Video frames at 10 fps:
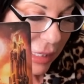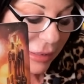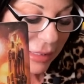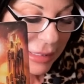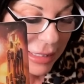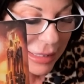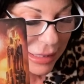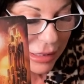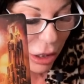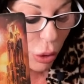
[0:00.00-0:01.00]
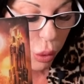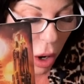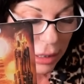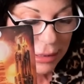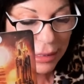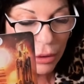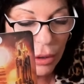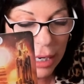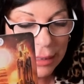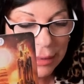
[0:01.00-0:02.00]
Like this is crossing, you
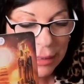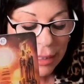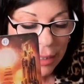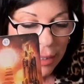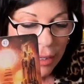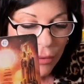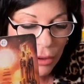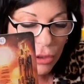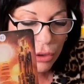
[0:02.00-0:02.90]
guys. There's